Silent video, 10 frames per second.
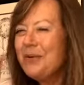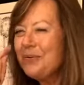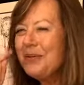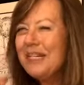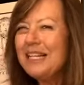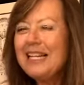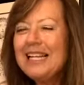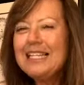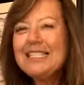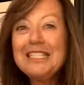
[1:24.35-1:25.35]
will
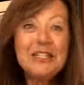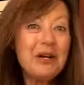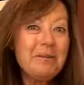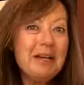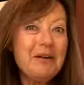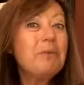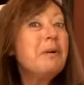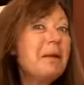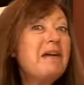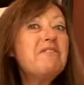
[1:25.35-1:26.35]
determine
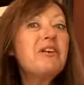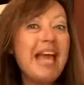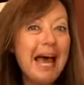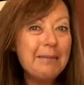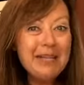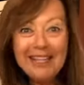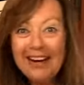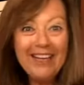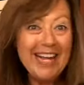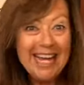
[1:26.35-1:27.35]
what my
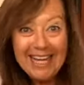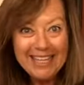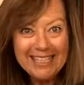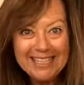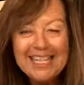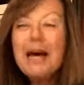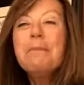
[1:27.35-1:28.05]
vocabulary is.